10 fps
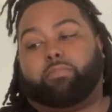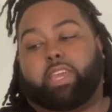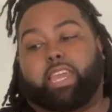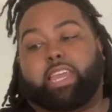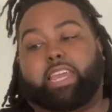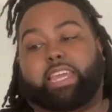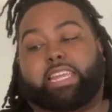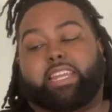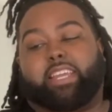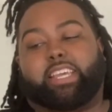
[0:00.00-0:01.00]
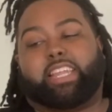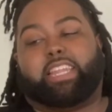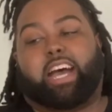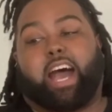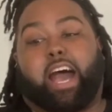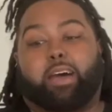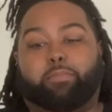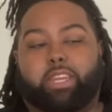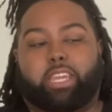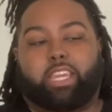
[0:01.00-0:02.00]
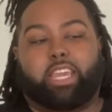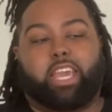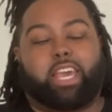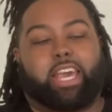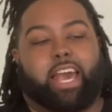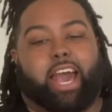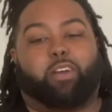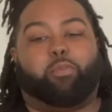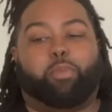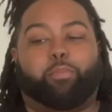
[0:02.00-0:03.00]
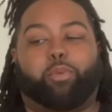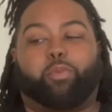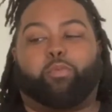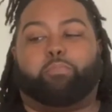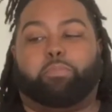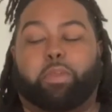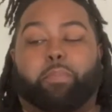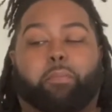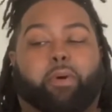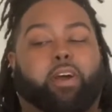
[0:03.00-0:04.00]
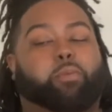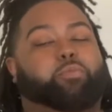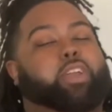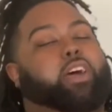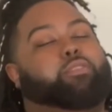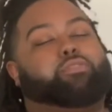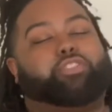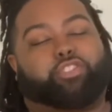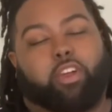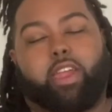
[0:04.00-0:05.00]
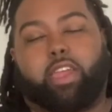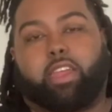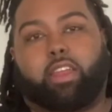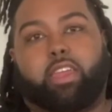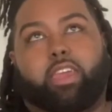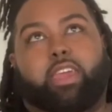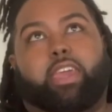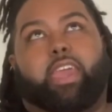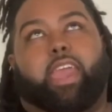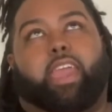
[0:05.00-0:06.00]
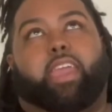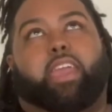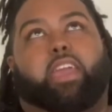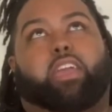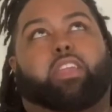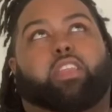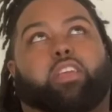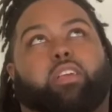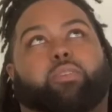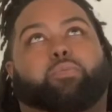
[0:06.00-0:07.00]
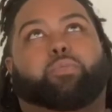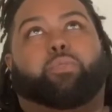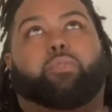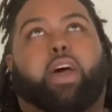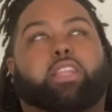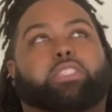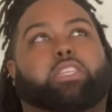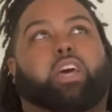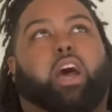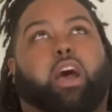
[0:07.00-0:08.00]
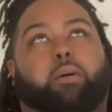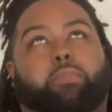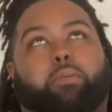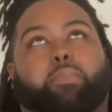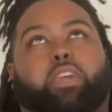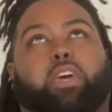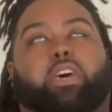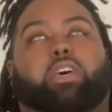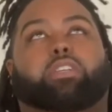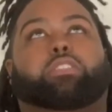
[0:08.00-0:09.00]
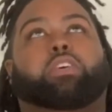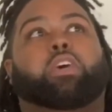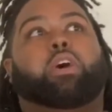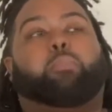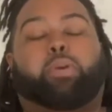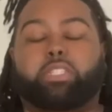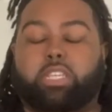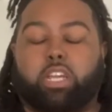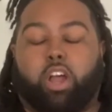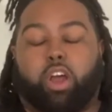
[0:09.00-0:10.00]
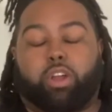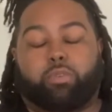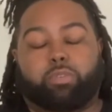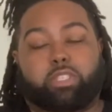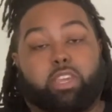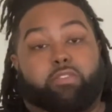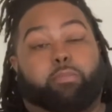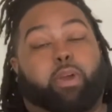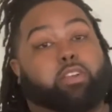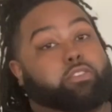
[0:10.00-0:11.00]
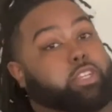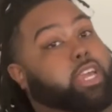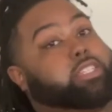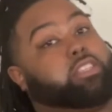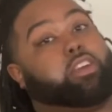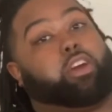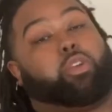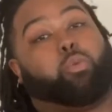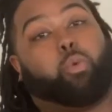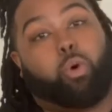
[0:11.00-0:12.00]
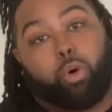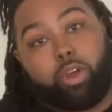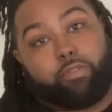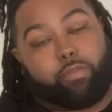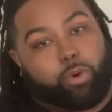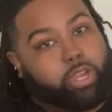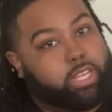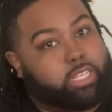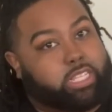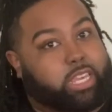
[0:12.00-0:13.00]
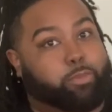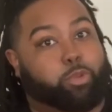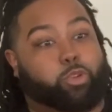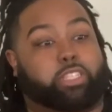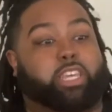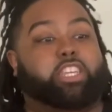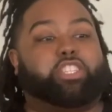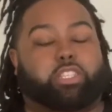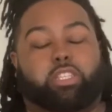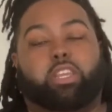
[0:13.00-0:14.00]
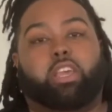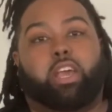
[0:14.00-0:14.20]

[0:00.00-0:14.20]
And the Omni, I remember me and my mom, we got on the train and we were riding to the Omni because President Carter was giving Michael Jackson an award for his immunization